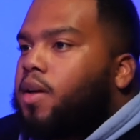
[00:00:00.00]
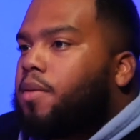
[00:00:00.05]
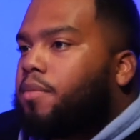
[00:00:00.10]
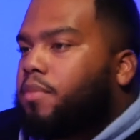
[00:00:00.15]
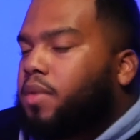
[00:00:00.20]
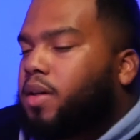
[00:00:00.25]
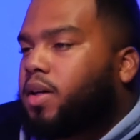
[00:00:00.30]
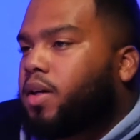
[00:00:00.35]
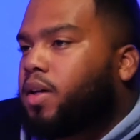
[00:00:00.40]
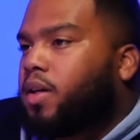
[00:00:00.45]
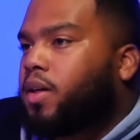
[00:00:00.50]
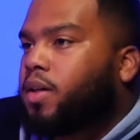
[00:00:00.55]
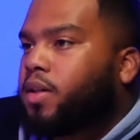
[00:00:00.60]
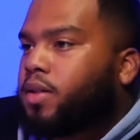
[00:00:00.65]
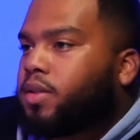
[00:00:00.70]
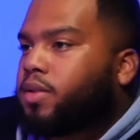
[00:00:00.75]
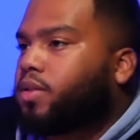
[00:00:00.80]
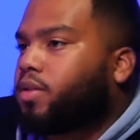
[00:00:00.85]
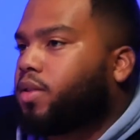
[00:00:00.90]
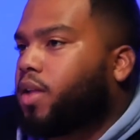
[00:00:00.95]

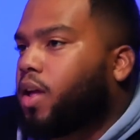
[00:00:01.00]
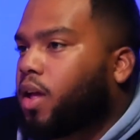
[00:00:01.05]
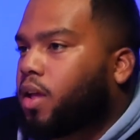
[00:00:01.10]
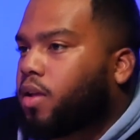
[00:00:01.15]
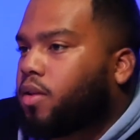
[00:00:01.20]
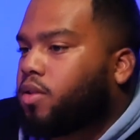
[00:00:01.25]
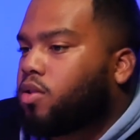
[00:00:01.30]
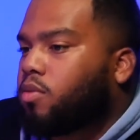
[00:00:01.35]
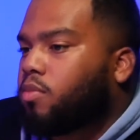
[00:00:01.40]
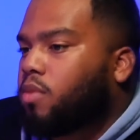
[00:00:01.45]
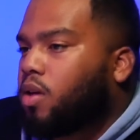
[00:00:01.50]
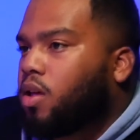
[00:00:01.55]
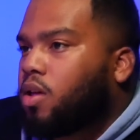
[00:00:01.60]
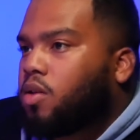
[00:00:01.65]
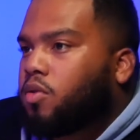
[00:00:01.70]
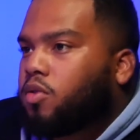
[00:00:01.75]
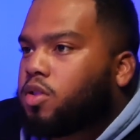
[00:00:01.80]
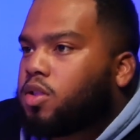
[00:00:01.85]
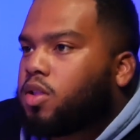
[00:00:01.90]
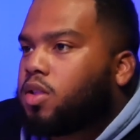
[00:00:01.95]
because, to me, it
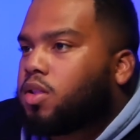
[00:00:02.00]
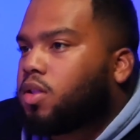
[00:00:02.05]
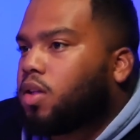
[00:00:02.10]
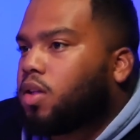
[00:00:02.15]
was just